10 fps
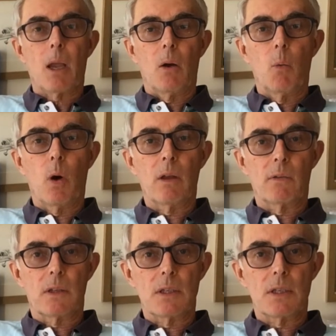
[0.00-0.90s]
one of
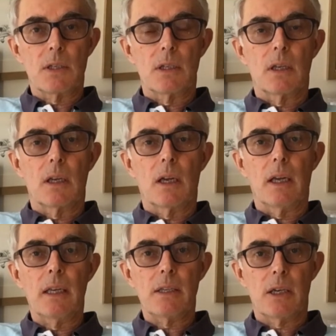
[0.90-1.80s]
us
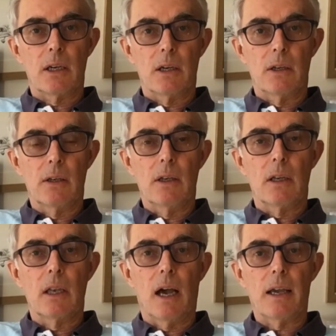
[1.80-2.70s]
in turn
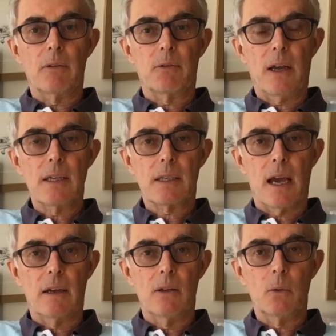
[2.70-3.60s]
lying face
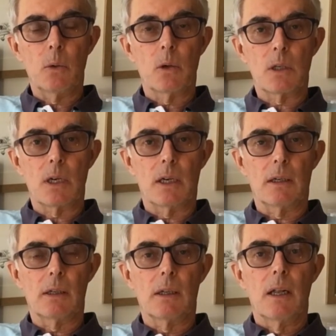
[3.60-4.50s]
down in the water
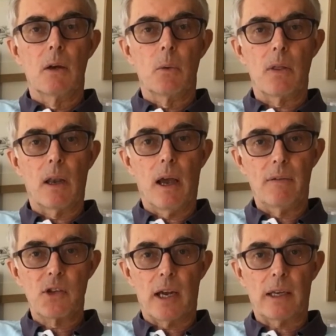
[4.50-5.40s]
with a life
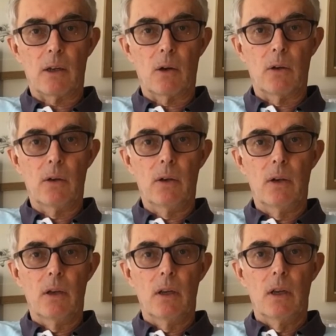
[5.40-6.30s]
jacket on,
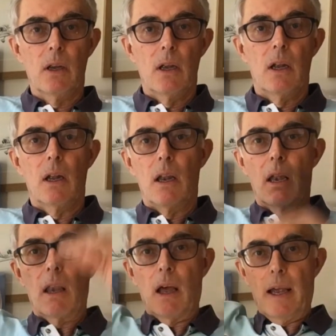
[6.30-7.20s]

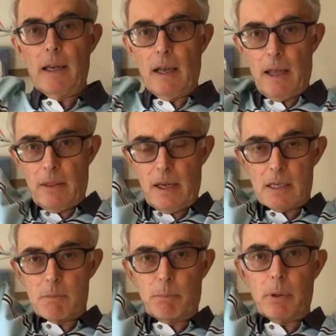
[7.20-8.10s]
lying like
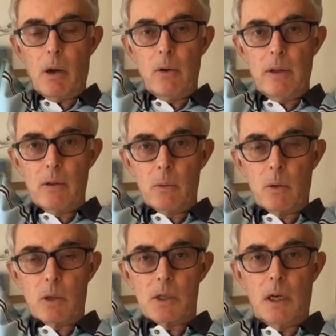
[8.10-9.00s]
this, prone in the
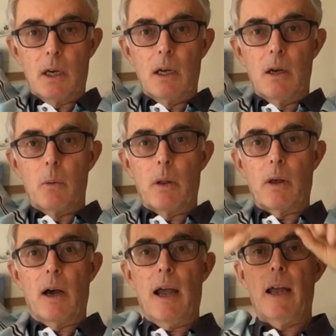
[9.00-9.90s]
water, with
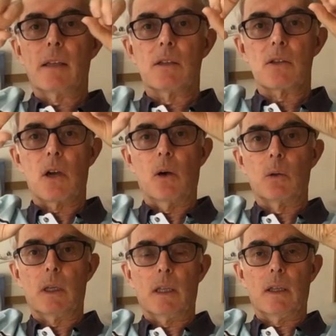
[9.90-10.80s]
our hands
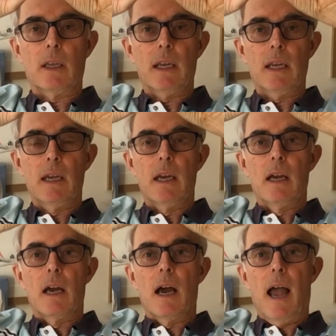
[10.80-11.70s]
holding the
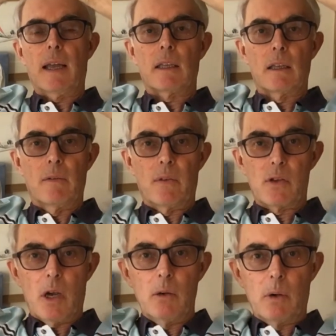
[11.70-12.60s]
handle of the
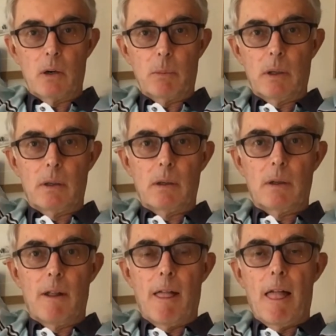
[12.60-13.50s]
tow rope,
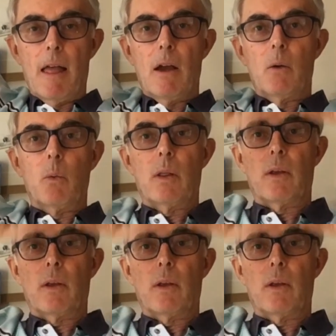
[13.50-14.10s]
with